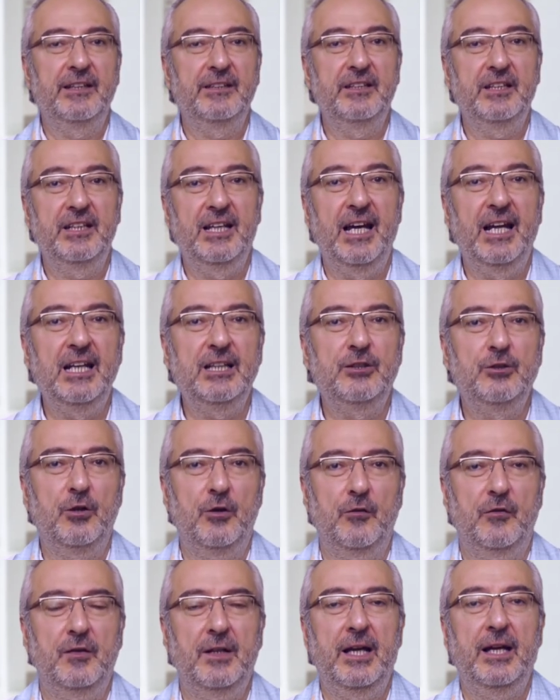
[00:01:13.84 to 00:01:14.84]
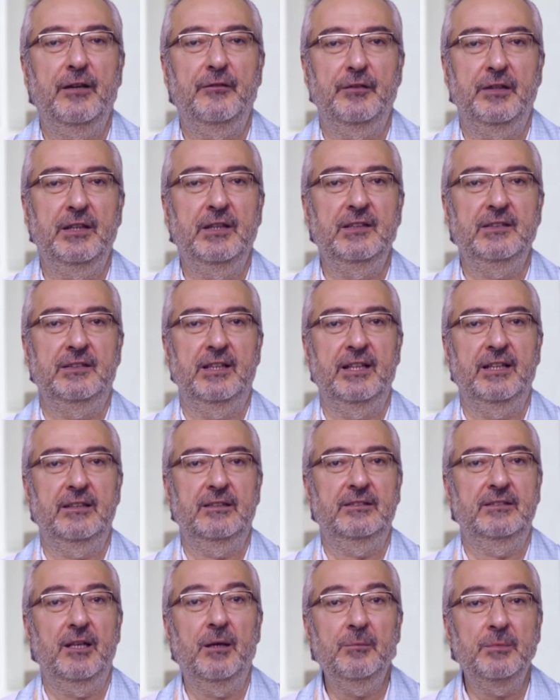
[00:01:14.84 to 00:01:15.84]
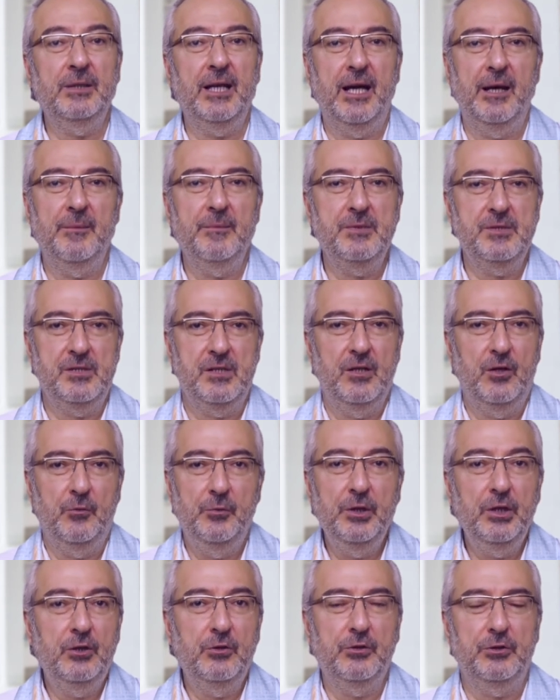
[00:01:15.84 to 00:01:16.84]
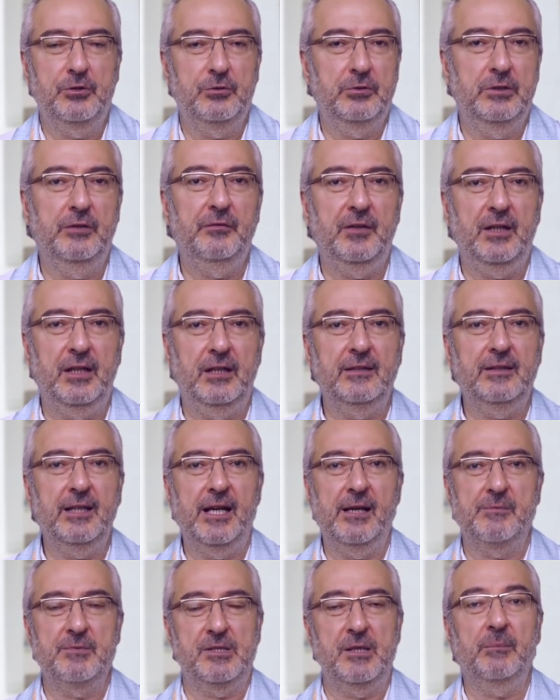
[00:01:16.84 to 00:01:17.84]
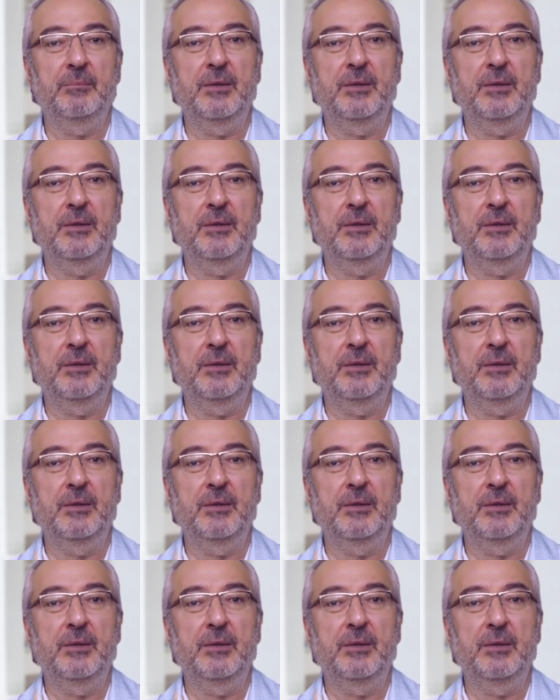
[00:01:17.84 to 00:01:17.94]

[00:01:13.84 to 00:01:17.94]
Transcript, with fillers: And the reality of life is that sometimes we go through difficult times.